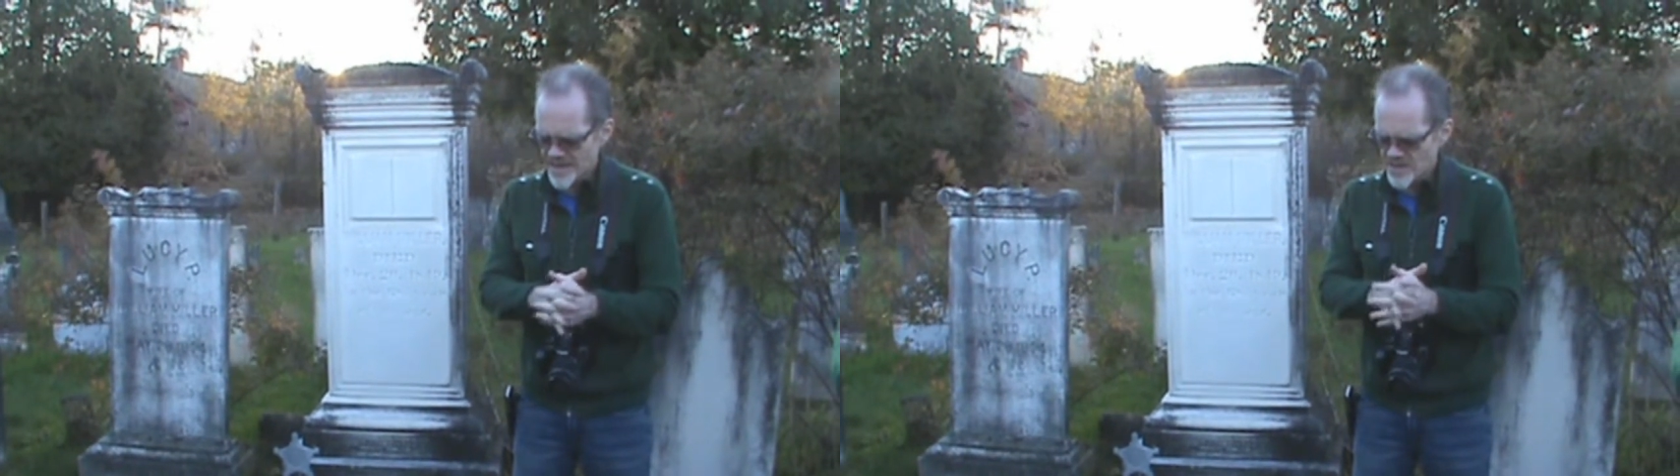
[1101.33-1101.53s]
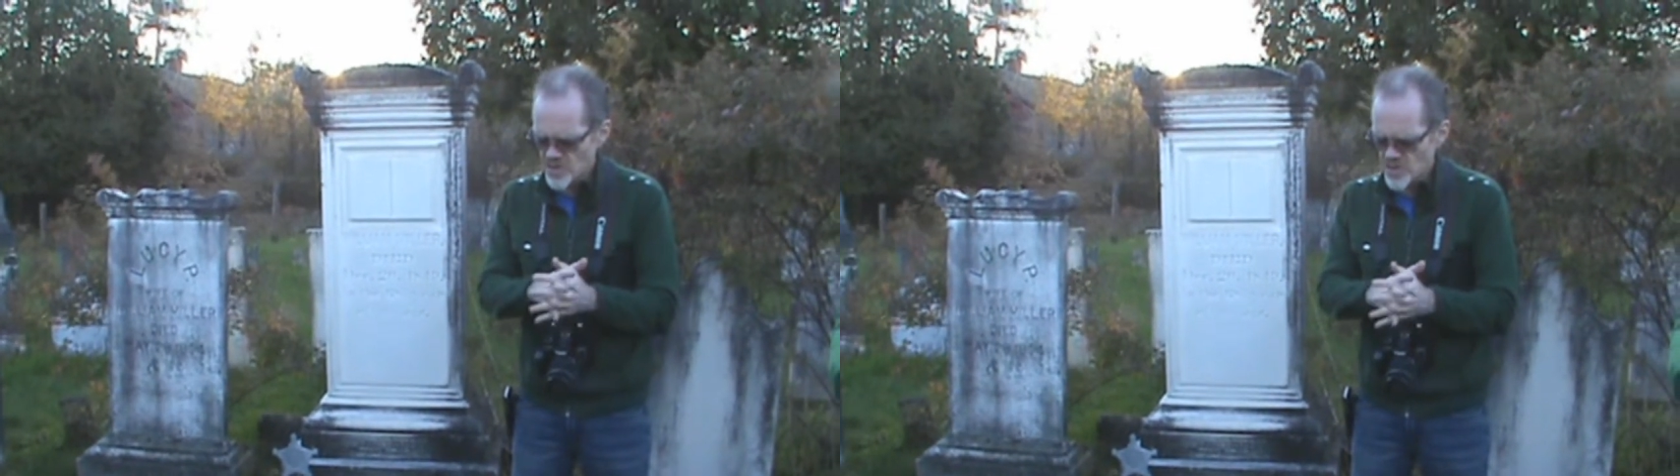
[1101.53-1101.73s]

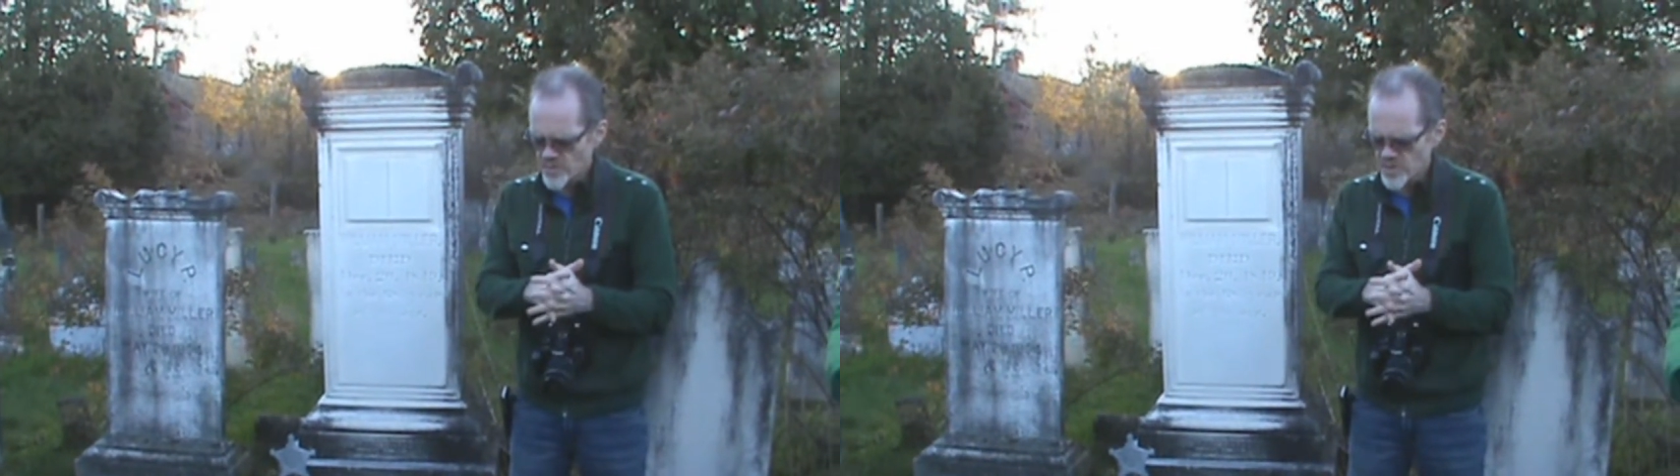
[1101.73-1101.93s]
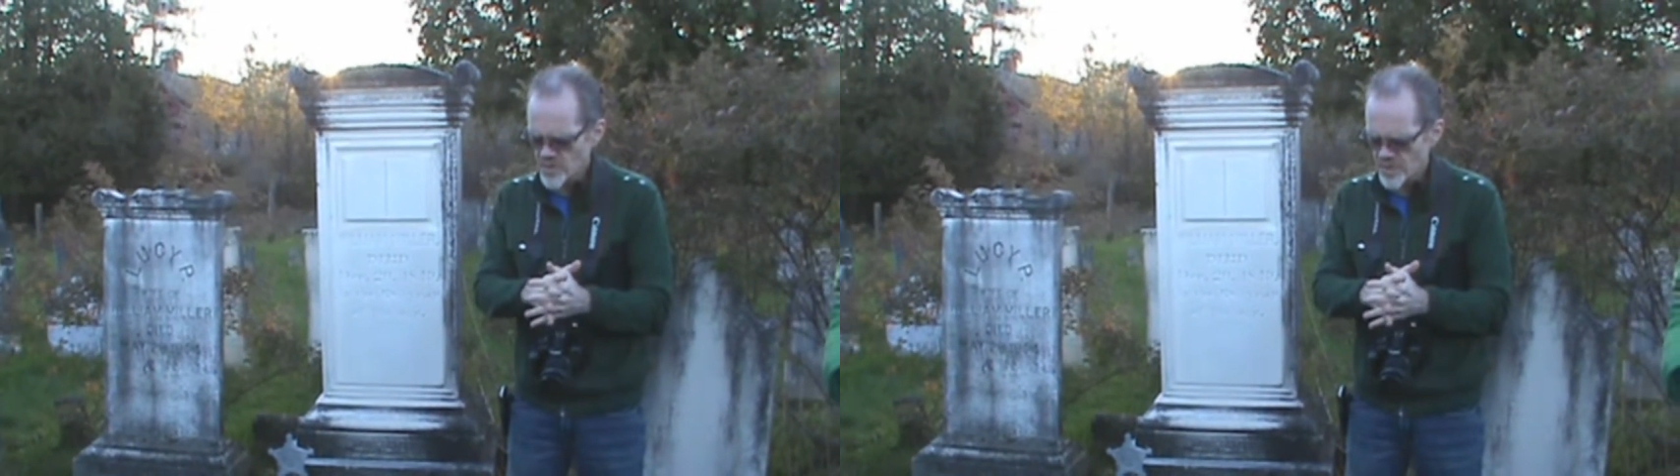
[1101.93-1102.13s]
and
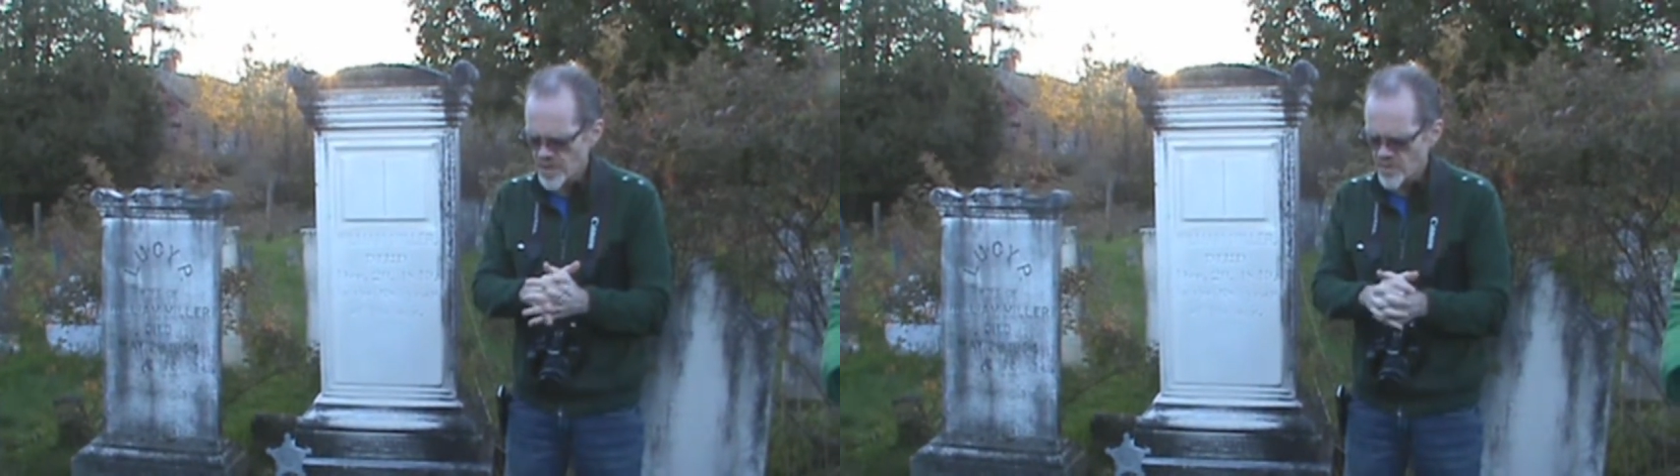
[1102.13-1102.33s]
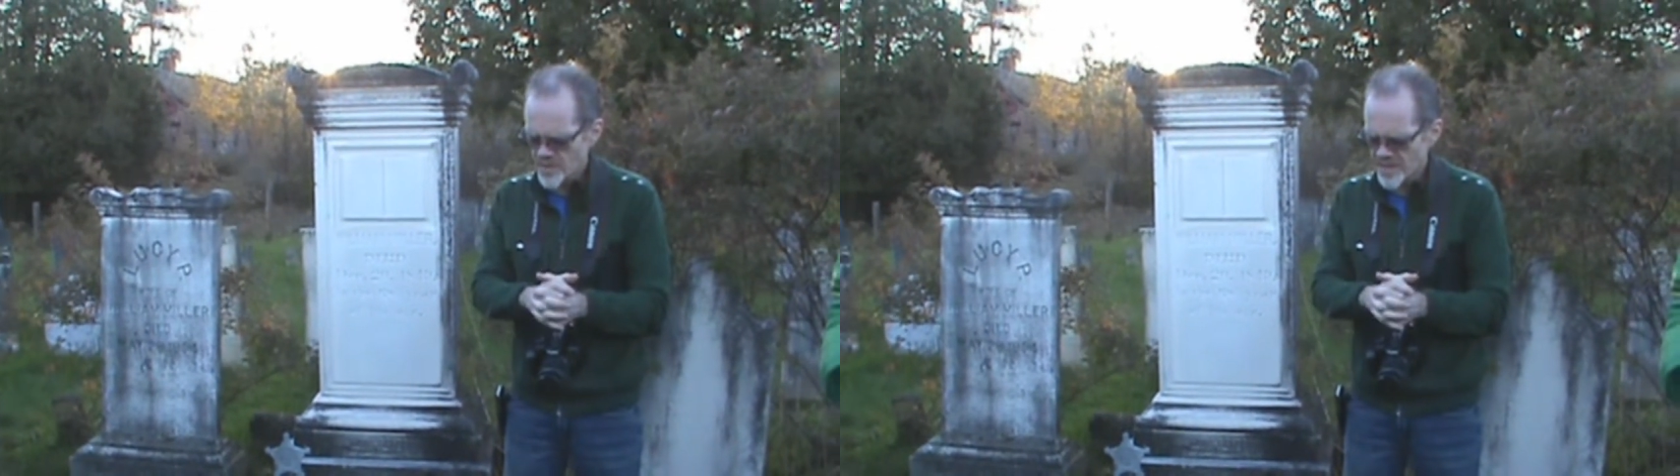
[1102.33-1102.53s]
you and you
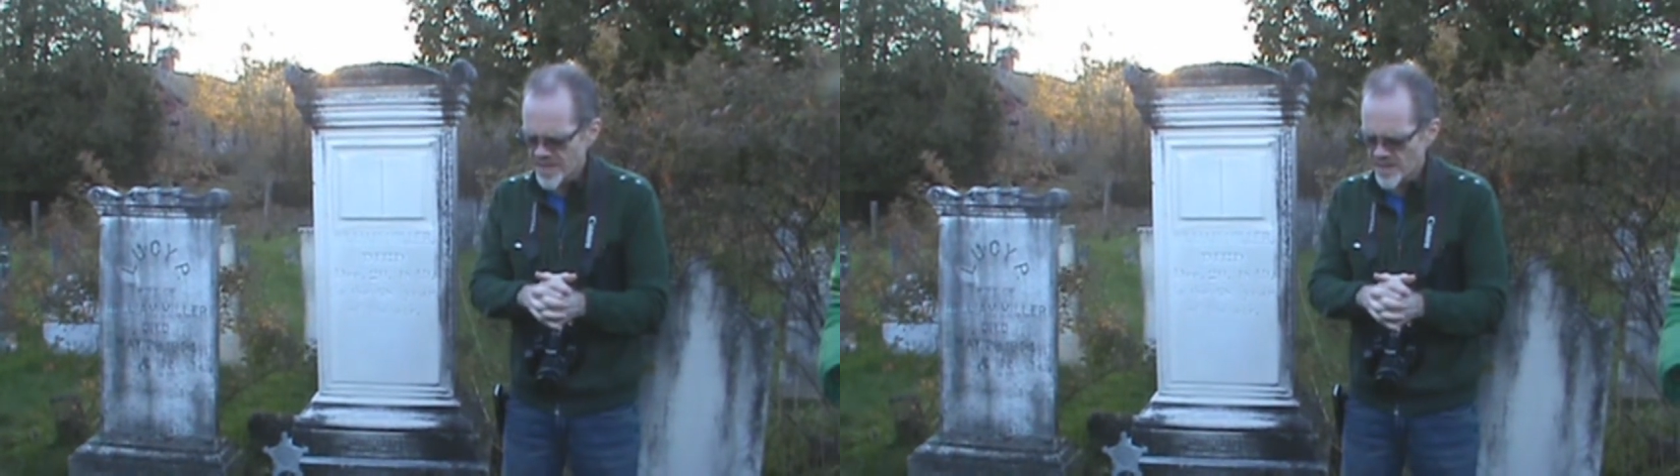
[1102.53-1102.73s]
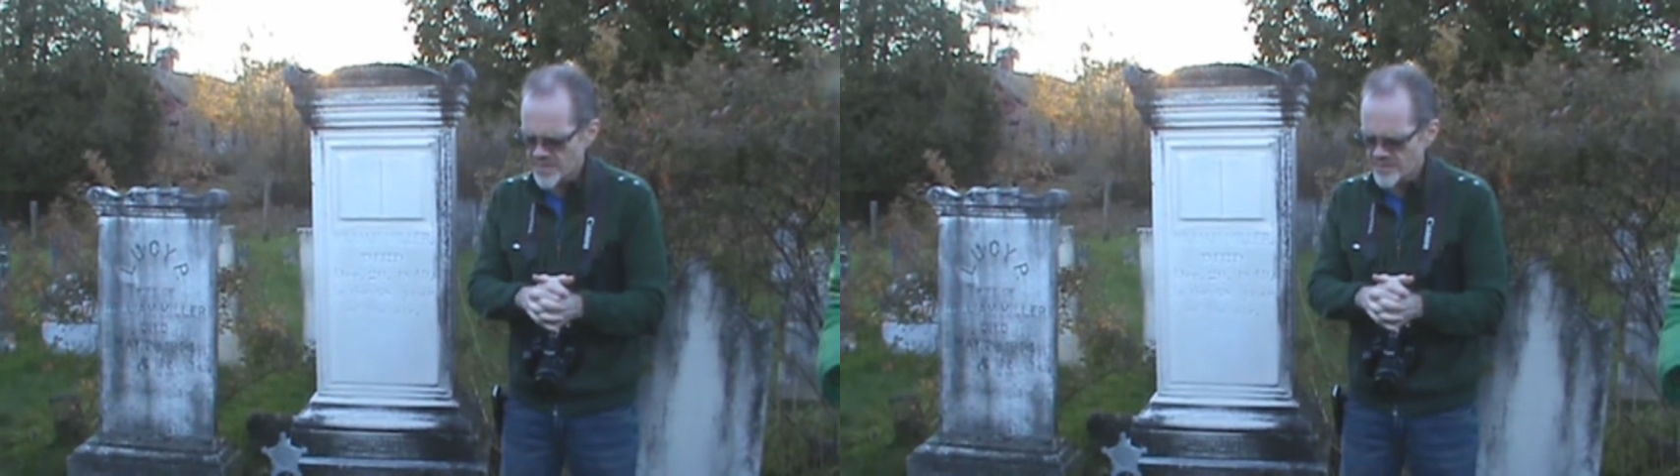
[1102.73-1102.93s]
alone can
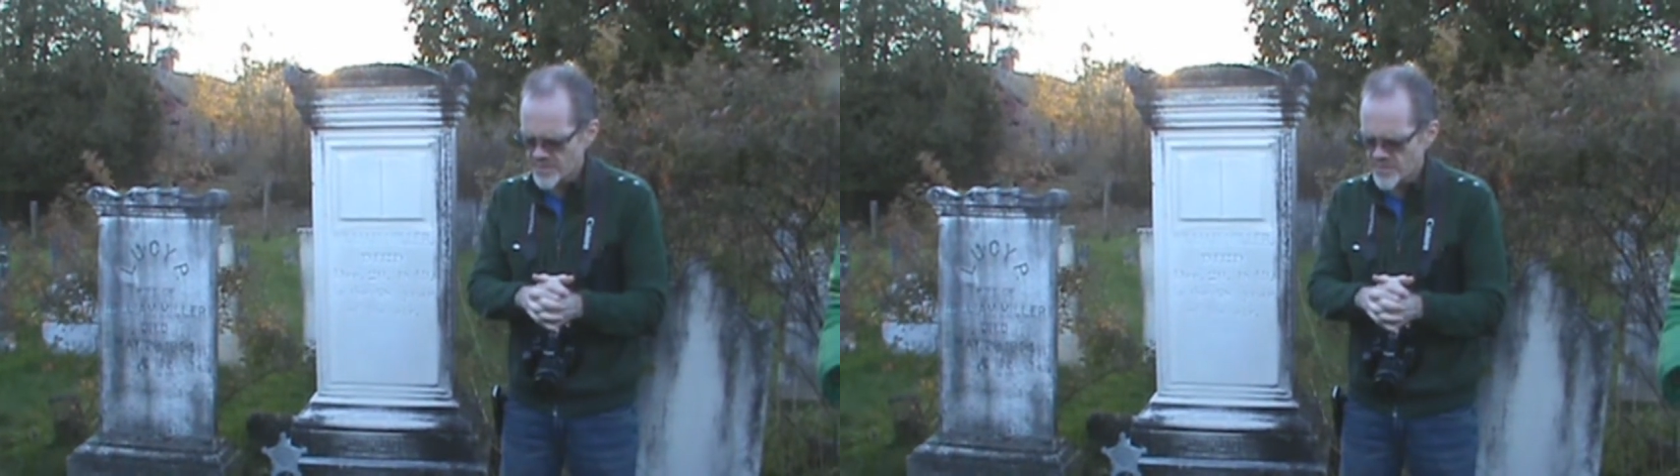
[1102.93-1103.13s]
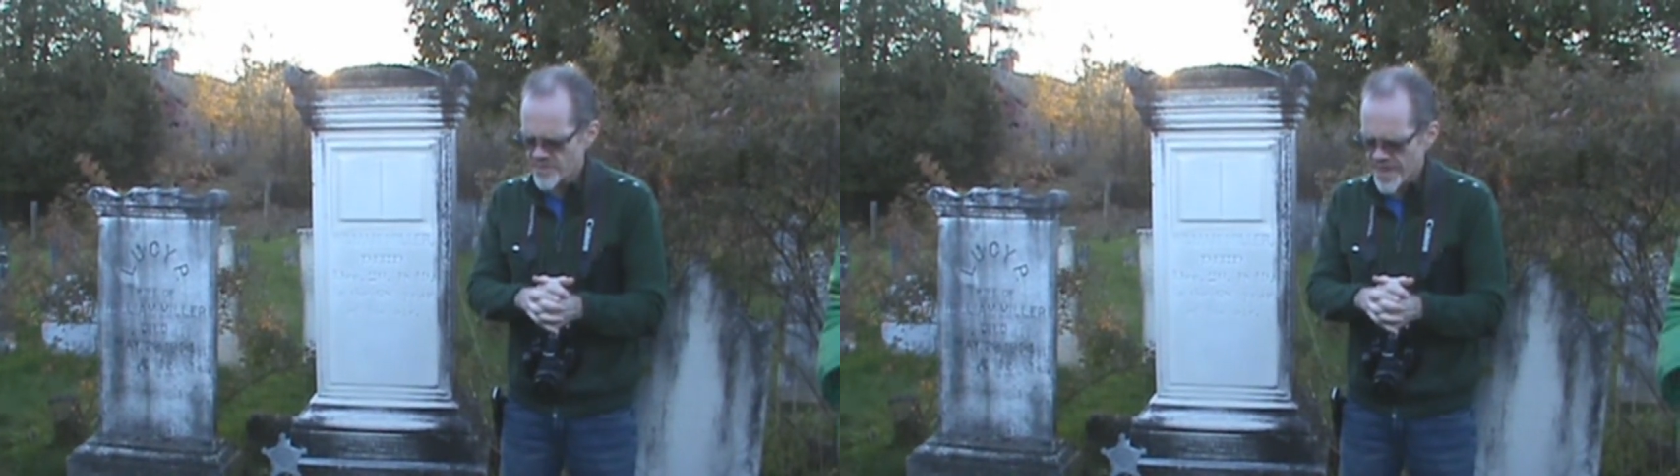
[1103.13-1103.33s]
help them
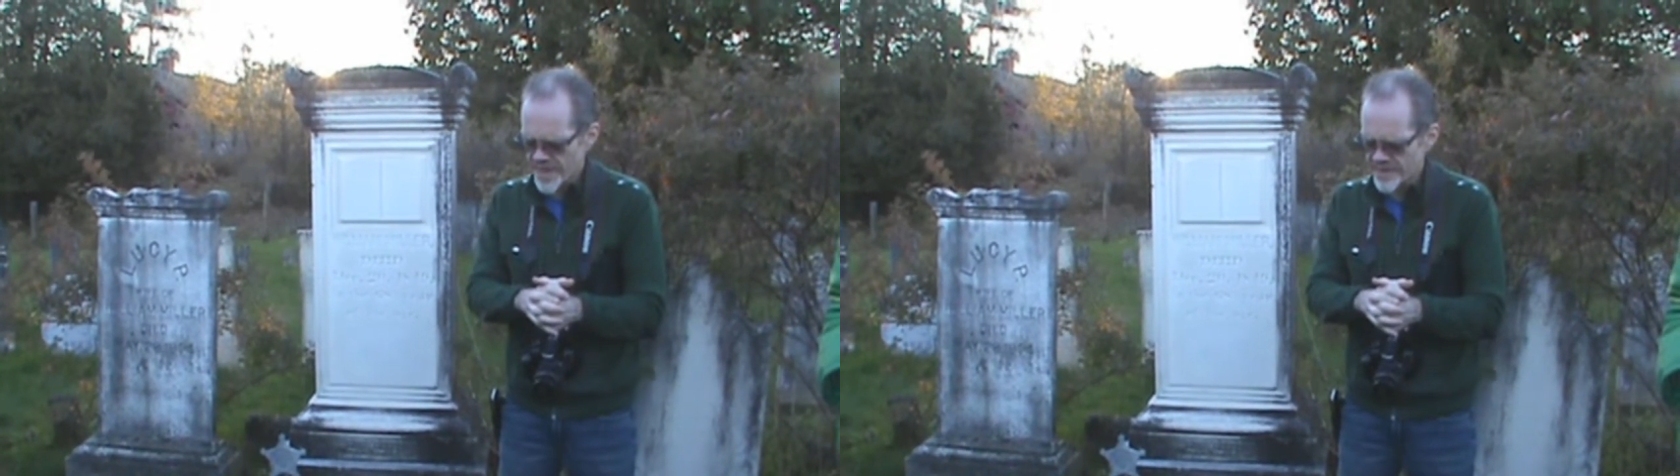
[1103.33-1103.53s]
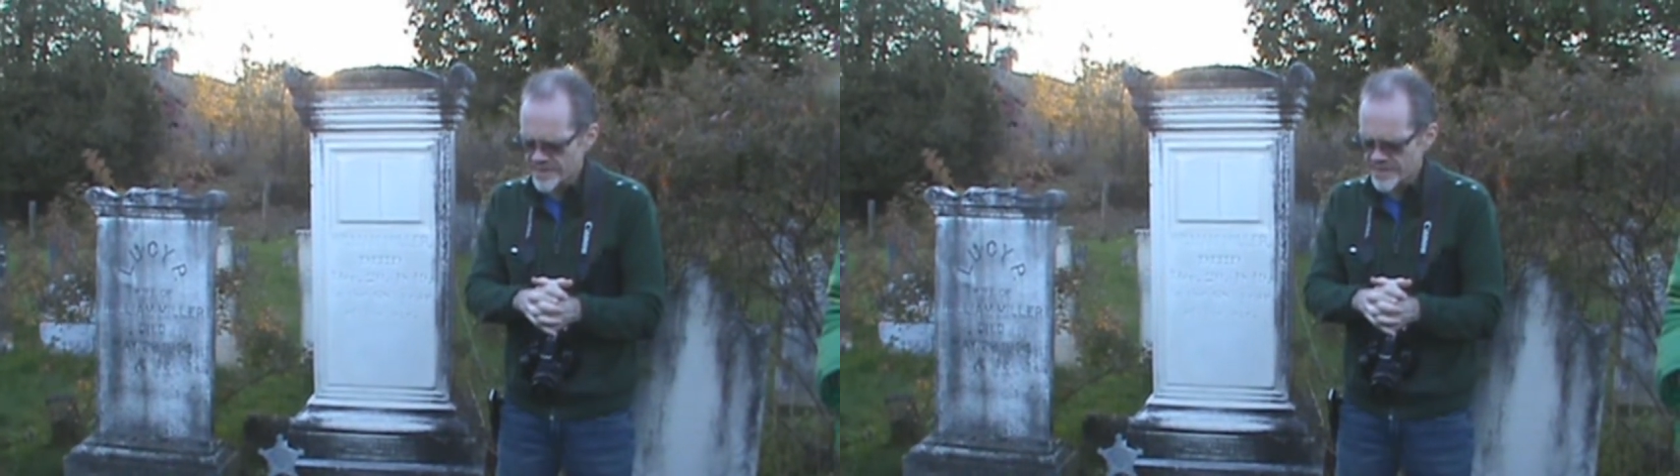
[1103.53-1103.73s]
do
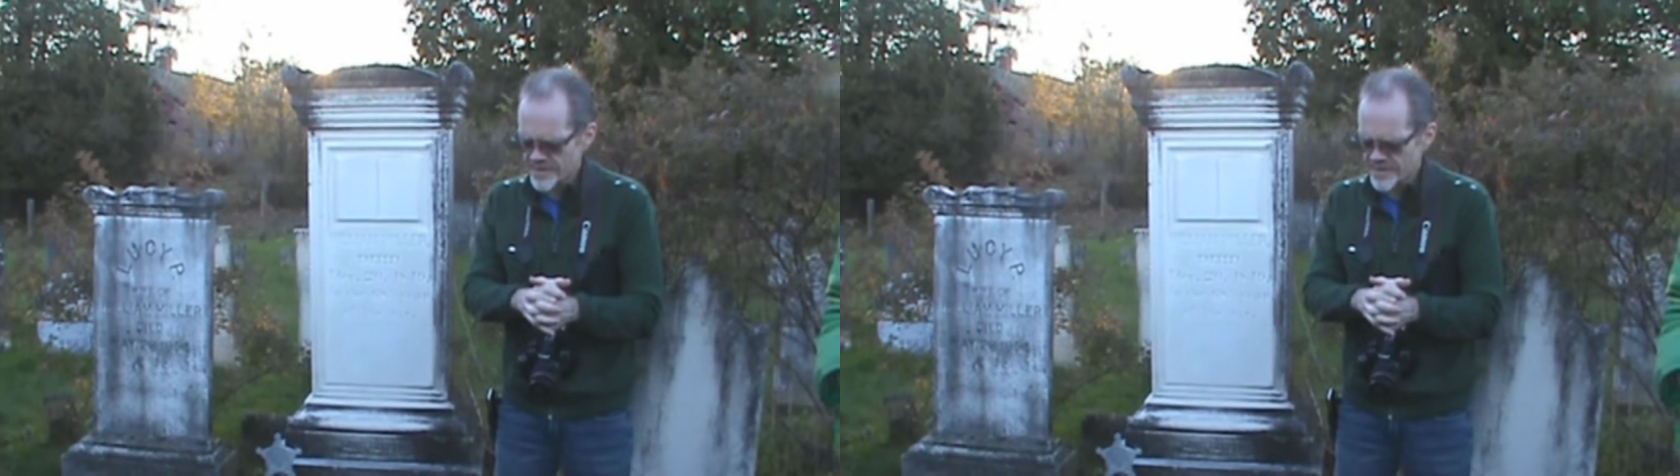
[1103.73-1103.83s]
that.